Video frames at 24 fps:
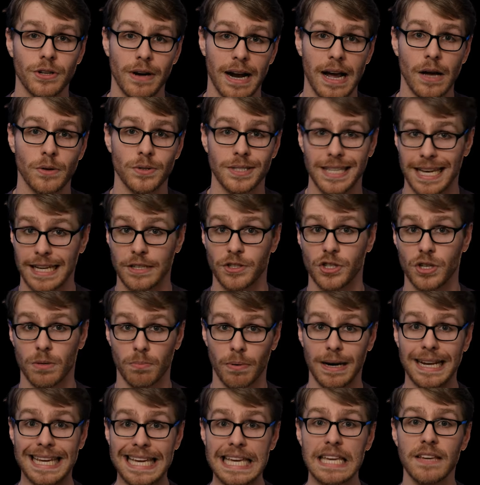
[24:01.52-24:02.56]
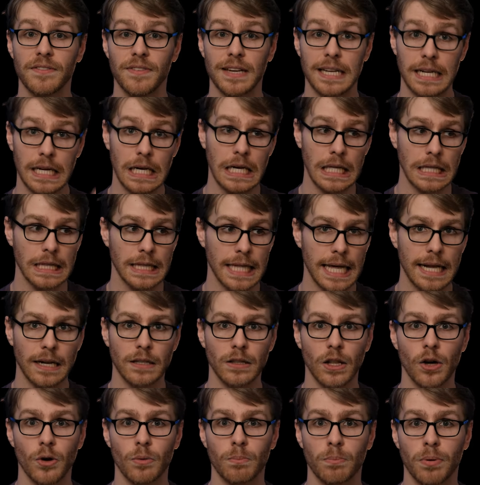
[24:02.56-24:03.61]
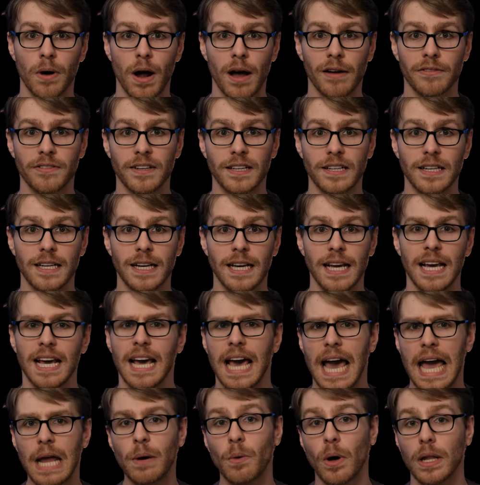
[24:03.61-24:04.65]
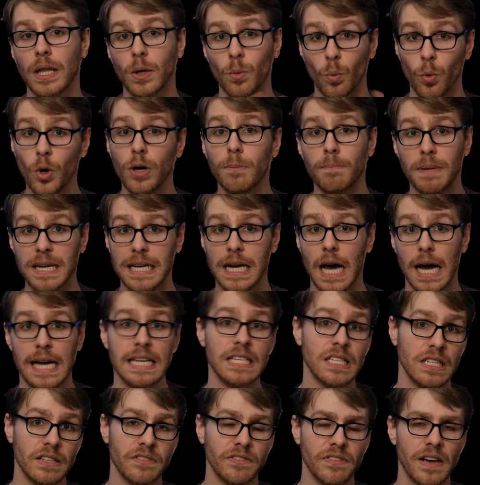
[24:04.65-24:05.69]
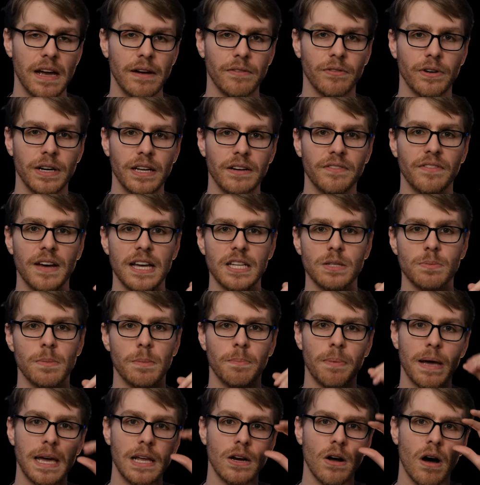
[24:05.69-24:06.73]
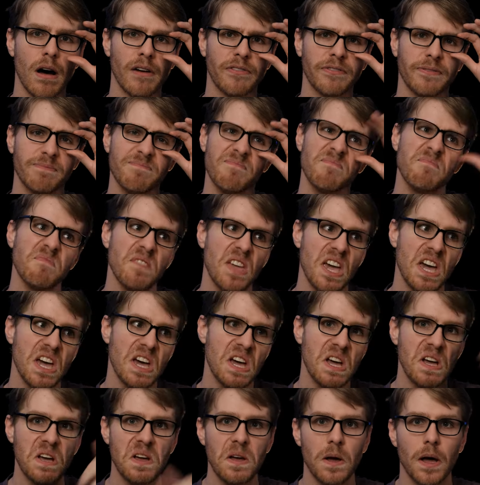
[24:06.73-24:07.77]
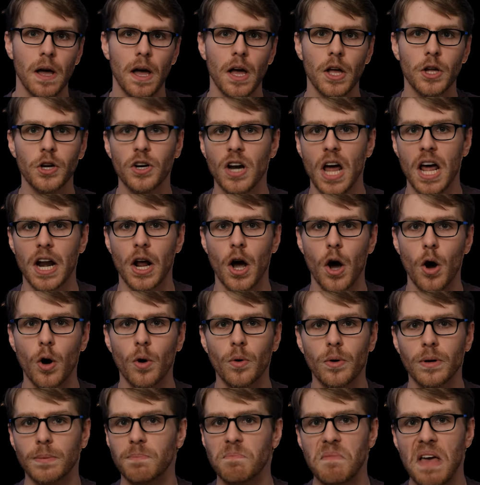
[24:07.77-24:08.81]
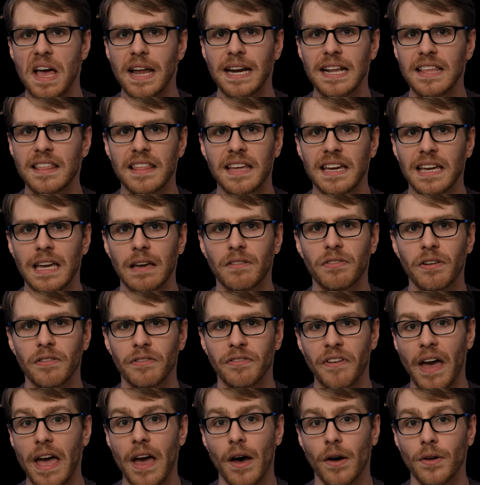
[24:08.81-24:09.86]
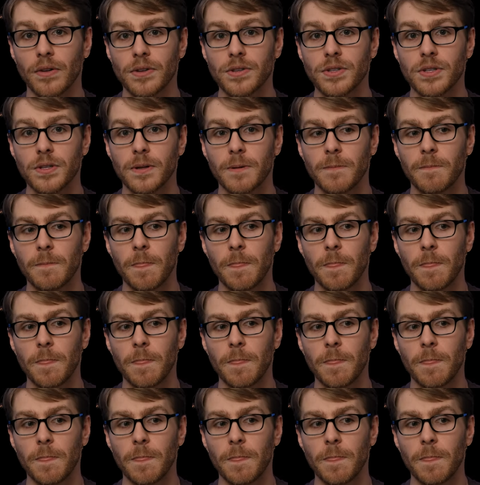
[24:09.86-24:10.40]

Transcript: their house gets to break even, let alone profit. And while it would be nice if every investment paid off, you're not owed anything if it fails.